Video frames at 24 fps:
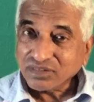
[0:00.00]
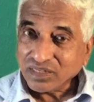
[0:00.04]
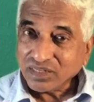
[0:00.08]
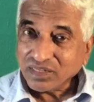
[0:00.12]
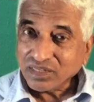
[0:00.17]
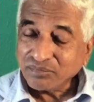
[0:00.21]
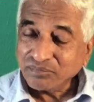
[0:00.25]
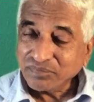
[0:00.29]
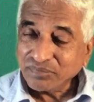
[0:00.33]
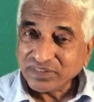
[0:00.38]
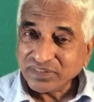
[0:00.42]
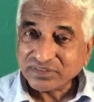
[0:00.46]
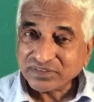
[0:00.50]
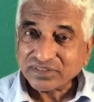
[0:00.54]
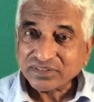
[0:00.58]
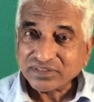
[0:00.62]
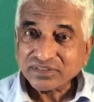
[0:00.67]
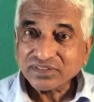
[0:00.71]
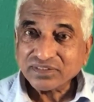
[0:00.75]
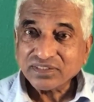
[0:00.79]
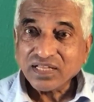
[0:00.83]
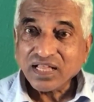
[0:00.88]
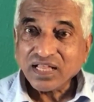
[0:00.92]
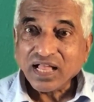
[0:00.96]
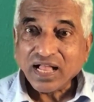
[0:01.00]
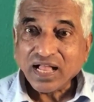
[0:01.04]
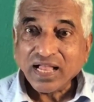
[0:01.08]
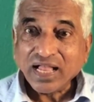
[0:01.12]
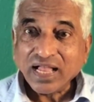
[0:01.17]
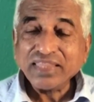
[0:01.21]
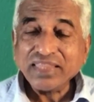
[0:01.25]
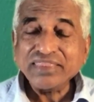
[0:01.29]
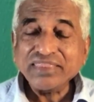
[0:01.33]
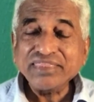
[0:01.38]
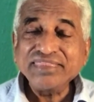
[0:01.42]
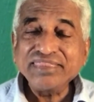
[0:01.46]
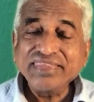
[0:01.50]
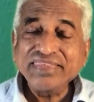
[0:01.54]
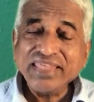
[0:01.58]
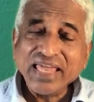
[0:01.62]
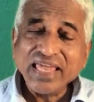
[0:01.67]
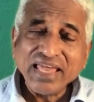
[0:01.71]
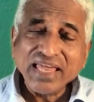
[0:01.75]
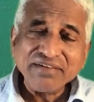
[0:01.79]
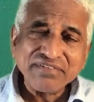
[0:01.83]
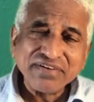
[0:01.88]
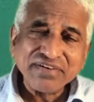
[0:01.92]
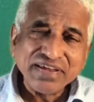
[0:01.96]
Amazing. And
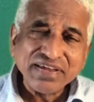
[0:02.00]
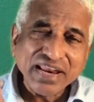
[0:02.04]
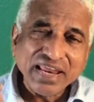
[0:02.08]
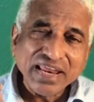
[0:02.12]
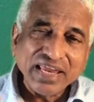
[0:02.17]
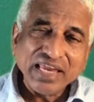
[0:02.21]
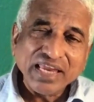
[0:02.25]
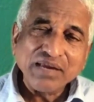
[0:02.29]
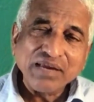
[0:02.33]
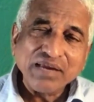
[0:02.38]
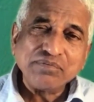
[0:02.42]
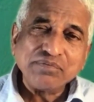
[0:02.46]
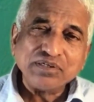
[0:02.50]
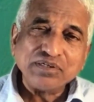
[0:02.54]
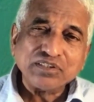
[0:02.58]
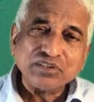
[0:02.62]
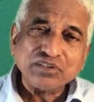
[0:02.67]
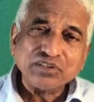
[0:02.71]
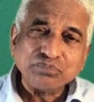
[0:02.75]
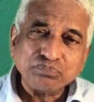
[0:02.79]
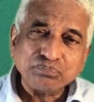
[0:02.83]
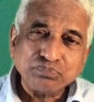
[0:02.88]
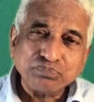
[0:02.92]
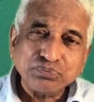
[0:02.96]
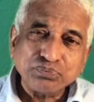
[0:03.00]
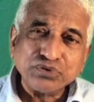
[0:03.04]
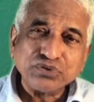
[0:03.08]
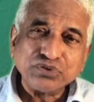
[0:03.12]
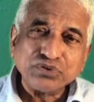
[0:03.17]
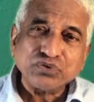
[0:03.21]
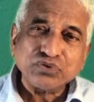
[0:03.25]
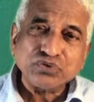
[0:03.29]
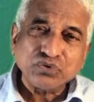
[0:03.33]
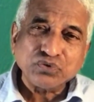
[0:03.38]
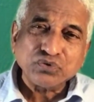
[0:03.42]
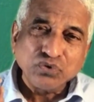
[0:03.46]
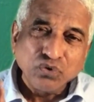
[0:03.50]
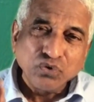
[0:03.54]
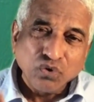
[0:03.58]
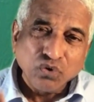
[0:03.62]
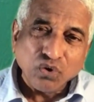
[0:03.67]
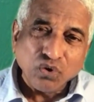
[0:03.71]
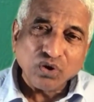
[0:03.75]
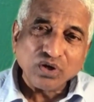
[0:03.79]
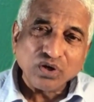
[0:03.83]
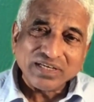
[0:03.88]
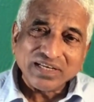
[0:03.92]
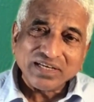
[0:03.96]
they were able to put
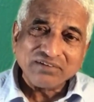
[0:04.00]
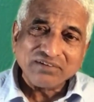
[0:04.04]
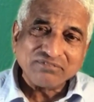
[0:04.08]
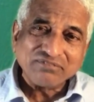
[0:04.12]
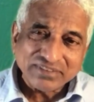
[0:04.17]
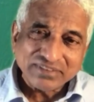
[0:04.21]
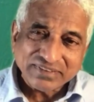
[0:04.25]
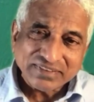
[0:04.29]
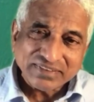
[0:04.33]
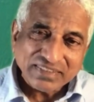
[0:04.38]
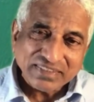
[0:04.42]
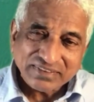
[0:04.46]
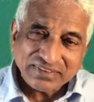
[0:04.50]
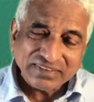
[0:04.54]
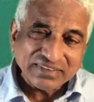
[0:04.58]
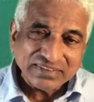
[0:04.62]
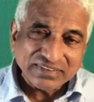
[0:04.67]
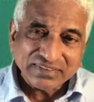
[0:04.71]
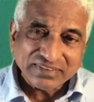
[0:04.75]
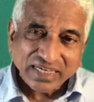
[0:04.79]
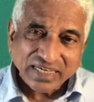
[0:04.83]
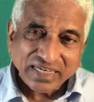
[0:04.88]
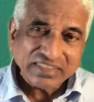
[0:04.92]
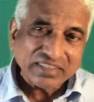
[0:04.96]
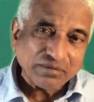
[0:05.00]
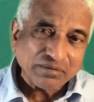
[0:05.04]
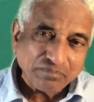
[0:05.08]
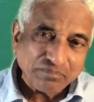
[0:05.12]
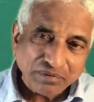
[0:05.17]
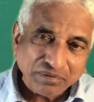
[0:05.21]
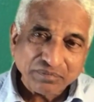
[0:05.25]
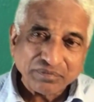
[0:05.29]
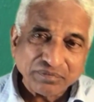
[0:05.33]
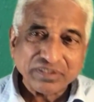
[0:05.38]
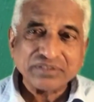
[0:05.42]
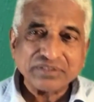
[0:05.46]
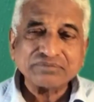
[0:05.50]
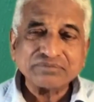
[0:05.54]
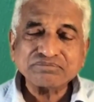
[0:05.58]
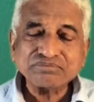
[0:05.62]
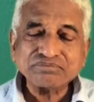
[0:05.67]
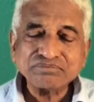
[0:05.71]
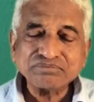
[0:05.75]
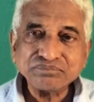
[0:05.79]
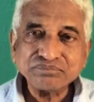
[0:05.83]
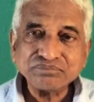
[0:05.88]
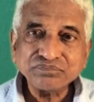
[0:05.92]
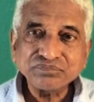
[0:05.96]
golden vessels inside the pyramid.
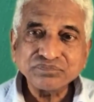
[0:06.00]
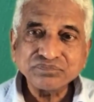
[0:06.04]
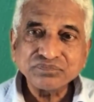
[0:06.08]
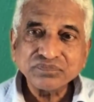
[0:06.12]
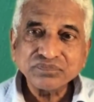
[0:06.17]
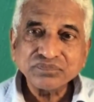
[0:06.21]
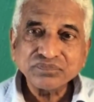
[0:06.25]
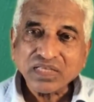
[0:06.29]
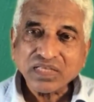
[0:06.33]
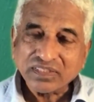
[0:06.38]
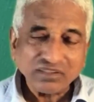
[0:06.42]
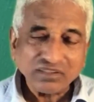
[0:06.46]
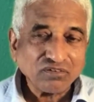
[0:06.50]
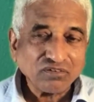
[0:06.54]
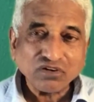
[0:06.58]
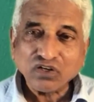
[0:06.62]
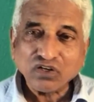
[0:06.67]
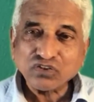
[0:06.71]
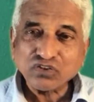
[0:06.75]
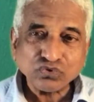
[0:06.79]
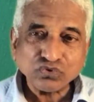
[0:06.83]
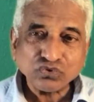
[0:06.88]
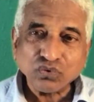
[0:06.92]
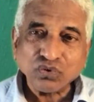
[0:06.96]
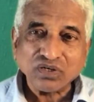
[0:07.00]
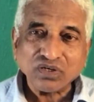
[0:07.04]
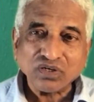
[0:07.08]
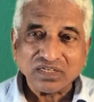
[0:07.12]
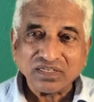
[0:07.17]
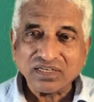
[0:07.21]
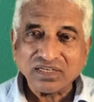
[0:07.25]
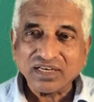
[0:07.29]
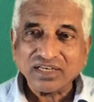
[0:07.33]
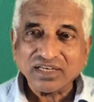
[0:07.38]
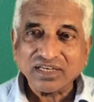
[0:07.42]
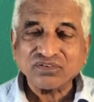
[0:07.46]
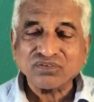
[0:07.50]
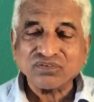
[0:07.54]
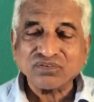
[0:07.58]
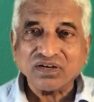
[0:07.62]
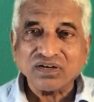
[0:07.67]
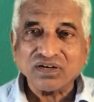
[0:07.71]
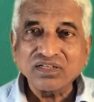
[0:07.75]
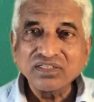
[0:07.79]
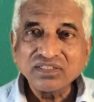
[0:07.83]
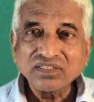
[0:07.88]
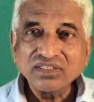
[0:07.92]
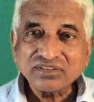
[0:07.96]
And they were all stolen later on.
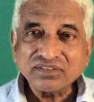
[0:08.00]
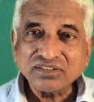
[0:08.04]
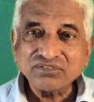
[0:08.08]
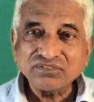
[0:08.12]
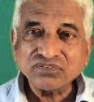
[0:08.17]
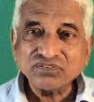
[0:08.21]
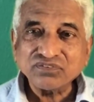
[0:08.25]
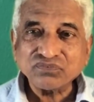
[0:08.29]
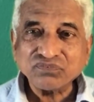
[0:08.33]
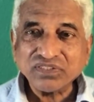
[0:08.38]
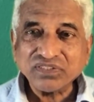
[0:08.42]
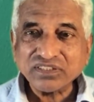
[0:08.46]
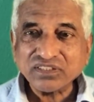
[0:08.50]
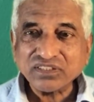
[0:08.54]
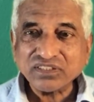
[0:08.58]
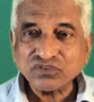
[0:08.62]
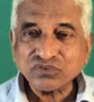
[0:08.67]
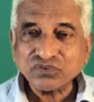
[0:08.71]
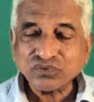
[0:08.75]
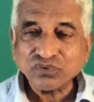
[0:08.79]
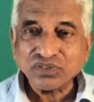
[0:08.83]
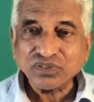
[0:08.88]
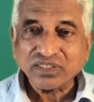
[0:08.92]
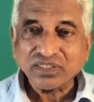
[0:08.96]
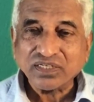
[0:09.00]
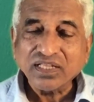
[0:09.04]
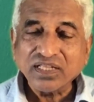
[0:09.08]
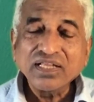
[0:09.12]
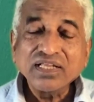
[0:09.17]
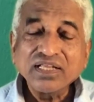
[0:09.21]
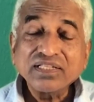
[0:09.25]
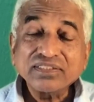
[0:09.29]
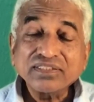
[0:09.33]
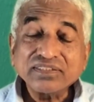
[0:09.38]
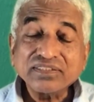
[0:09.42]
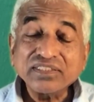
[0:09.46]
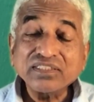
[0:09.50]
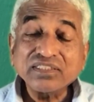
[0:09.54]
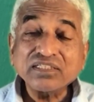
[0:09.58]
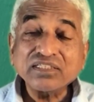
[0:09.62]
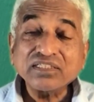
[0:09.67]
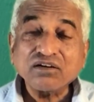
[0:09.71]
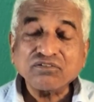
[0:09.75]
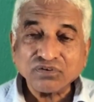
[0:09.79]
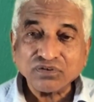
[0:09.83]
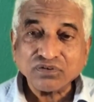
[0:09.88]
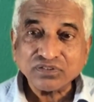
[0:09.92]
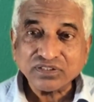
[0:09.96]
Thieves went and stole it. Think
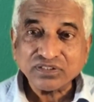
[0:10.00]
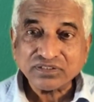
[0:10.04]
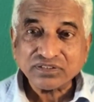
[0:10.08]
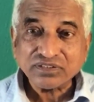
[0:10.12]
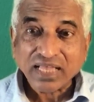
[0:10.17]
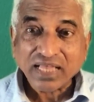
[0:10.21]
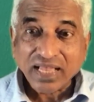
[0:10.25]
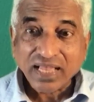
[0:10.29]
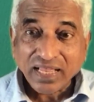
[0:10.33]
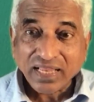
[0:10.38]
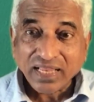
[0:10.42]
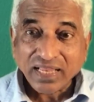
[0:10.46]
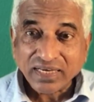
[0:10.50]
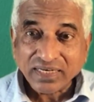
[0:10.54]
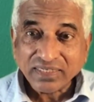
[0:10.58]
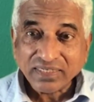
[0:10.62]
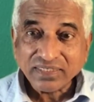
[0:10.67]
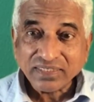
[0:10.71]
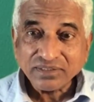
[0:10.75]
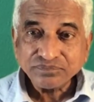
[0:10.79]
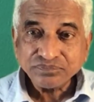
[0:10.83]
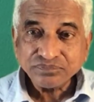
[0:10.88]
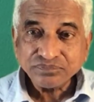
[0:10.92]
of all this. And